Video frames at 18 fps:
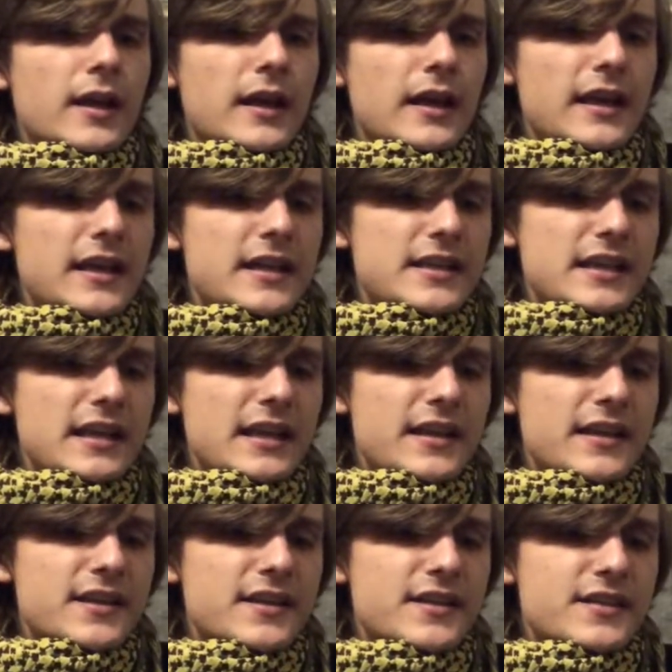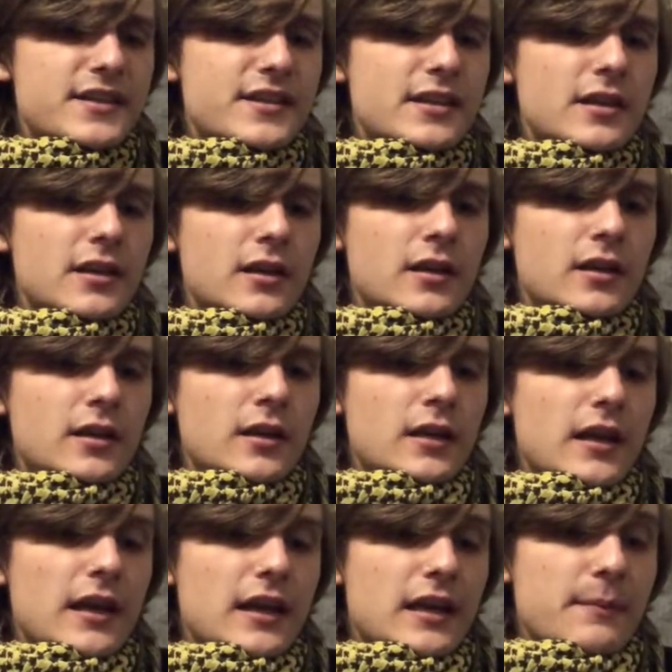It is
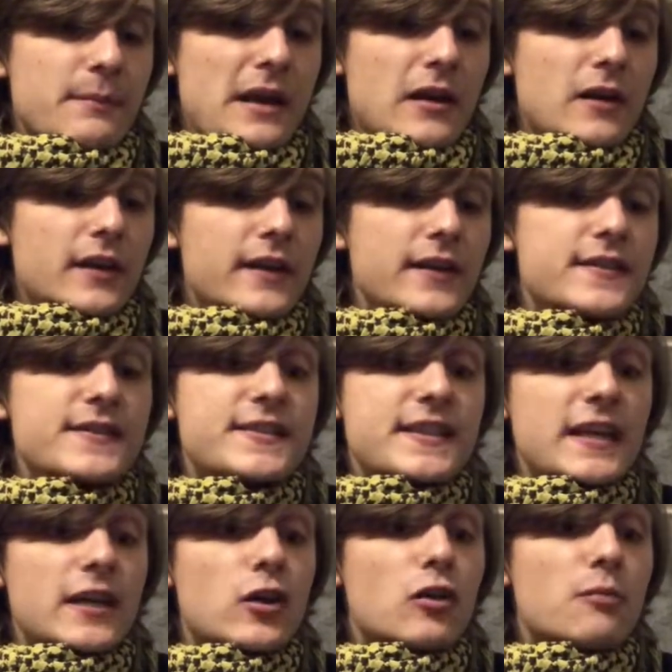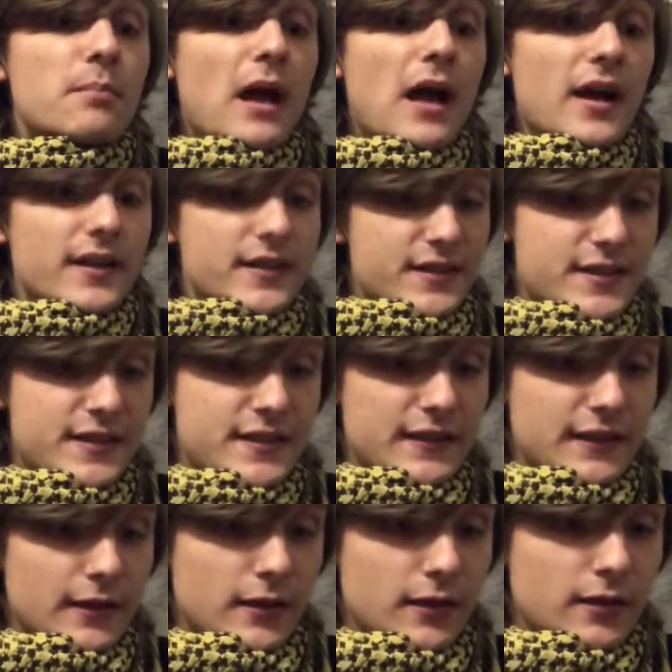an American single pot
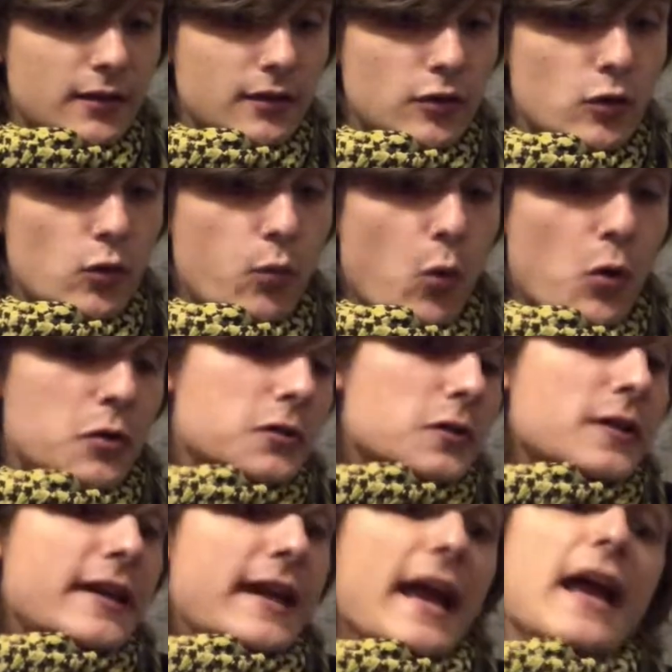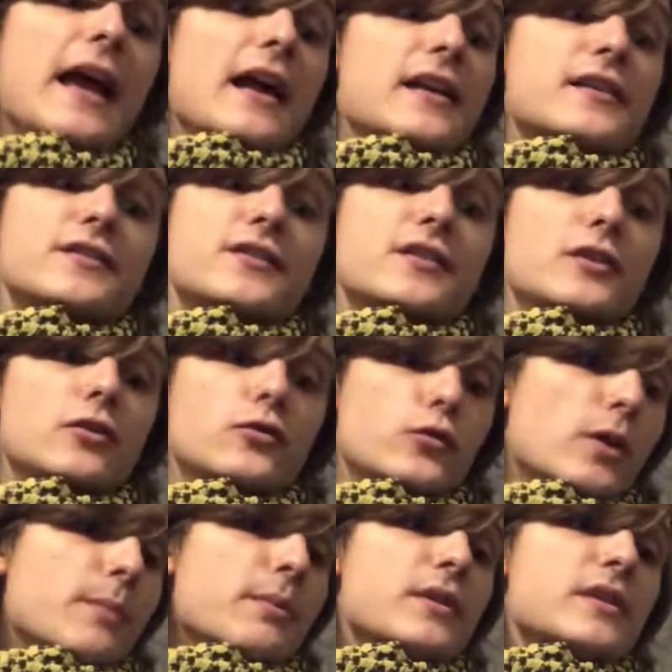still, quarter cask,
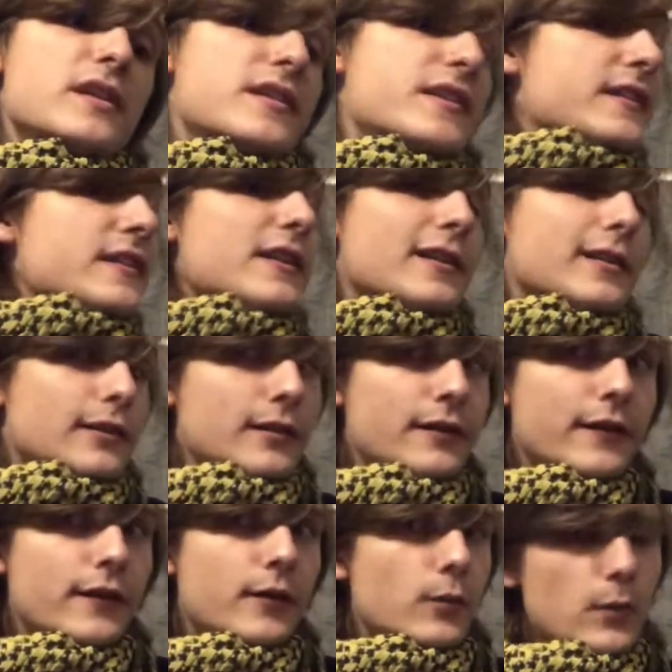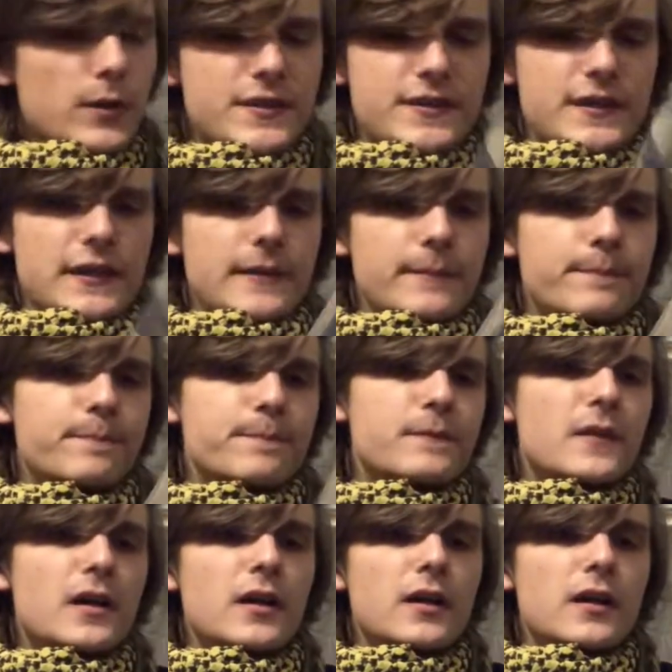triple distilled whiskey.
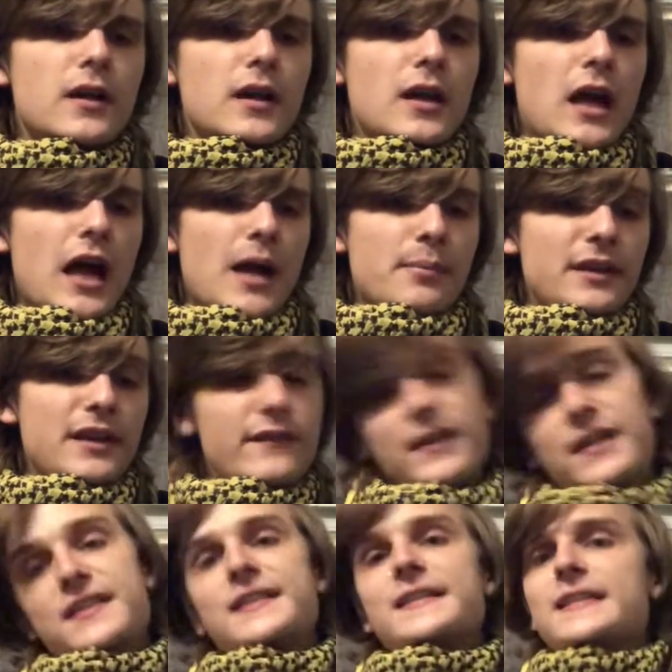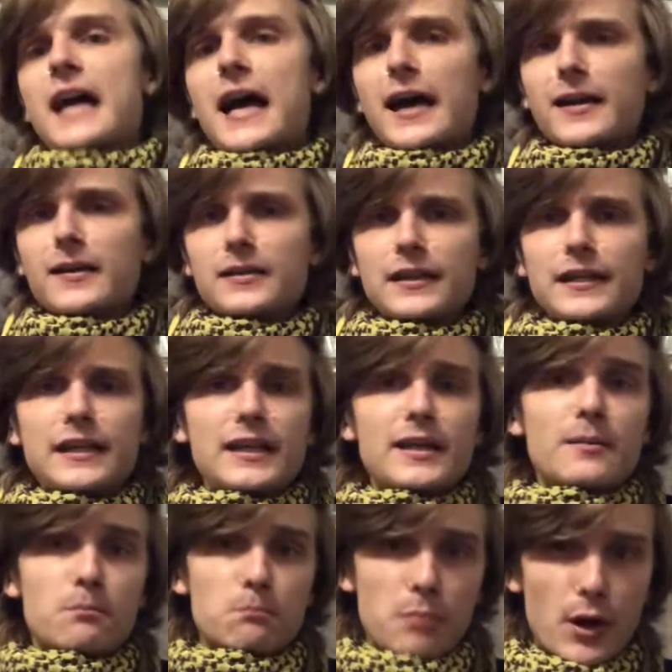I believe it is
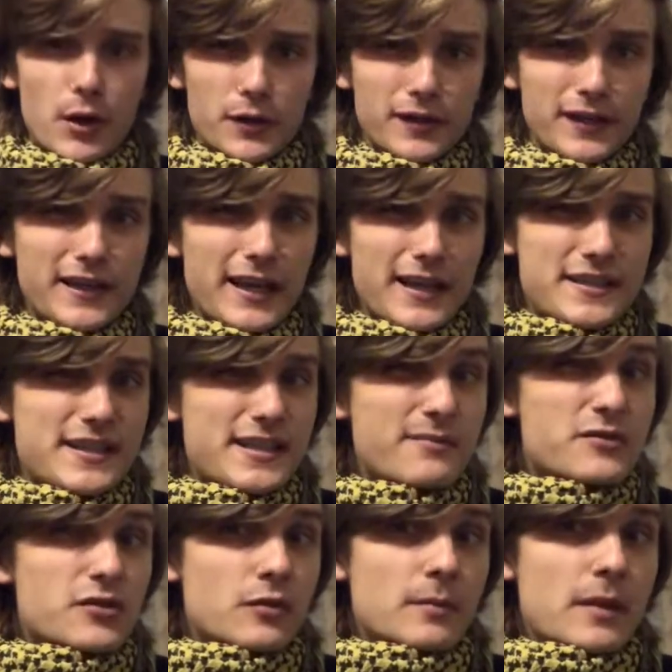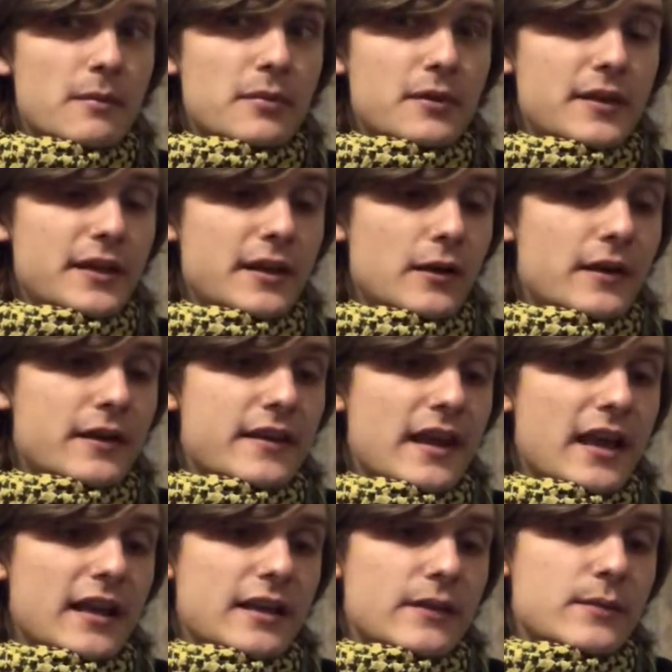entirely barley. I seem to remember hearing
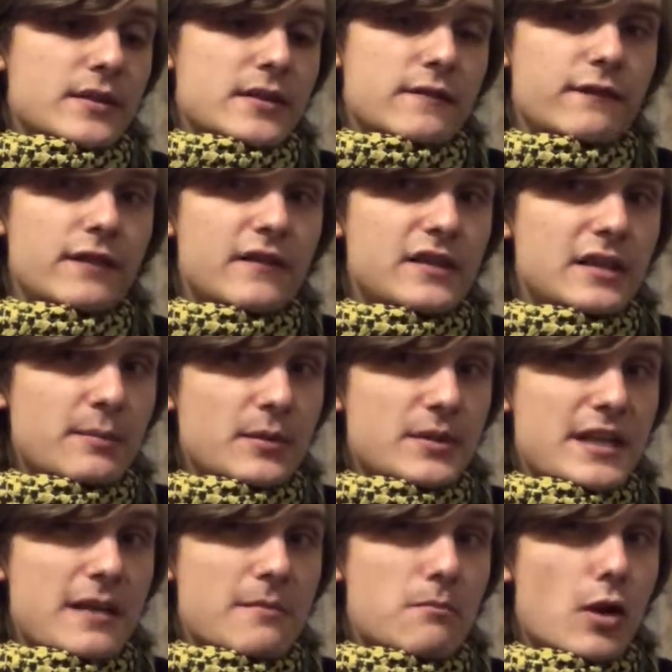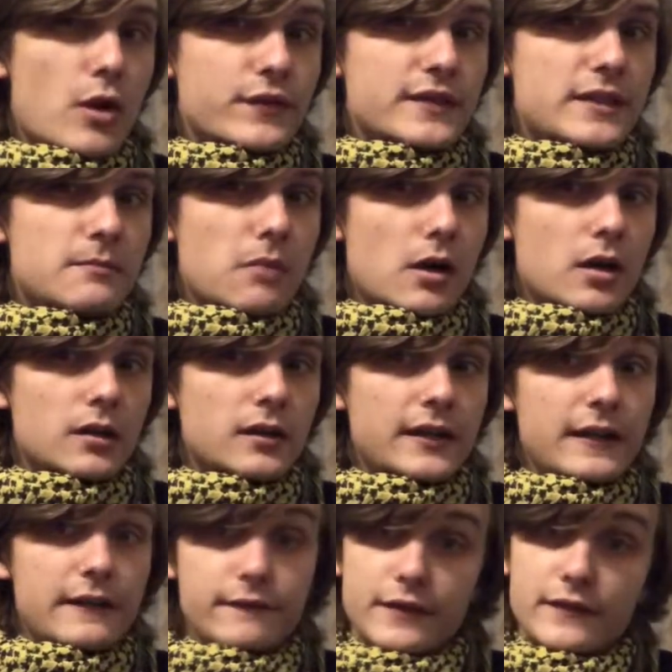that it was 50% malted
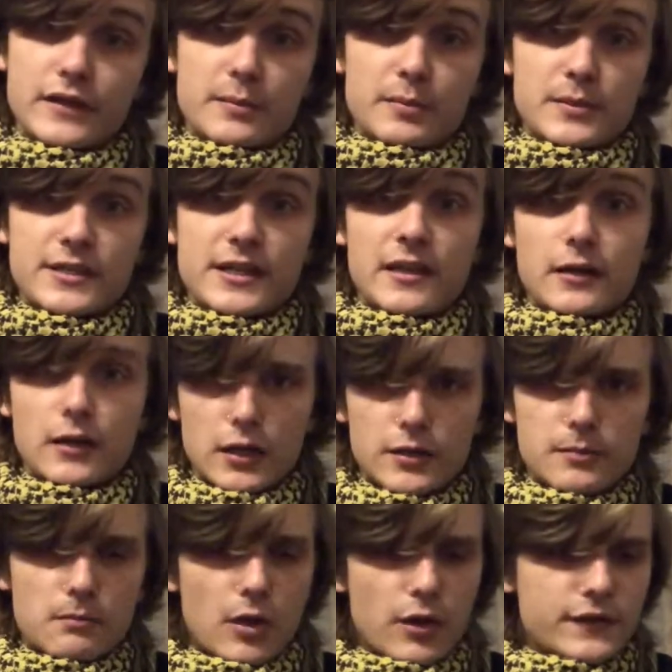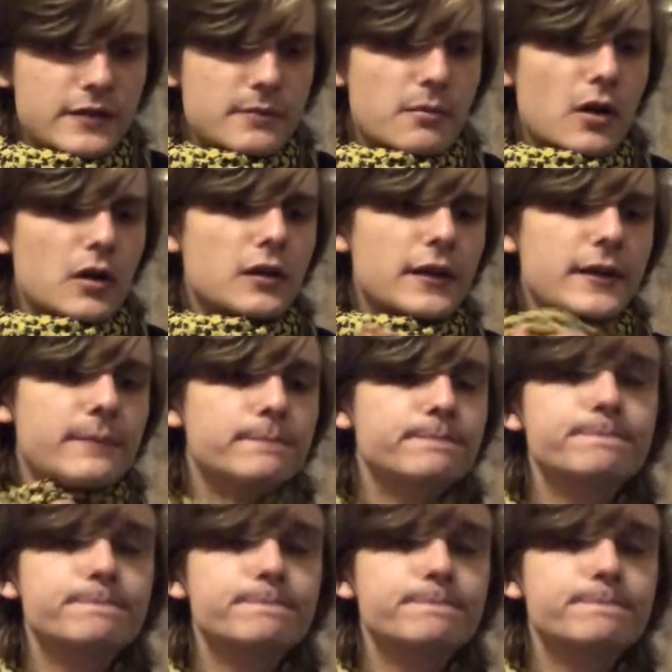barley and 50% unmalted barley.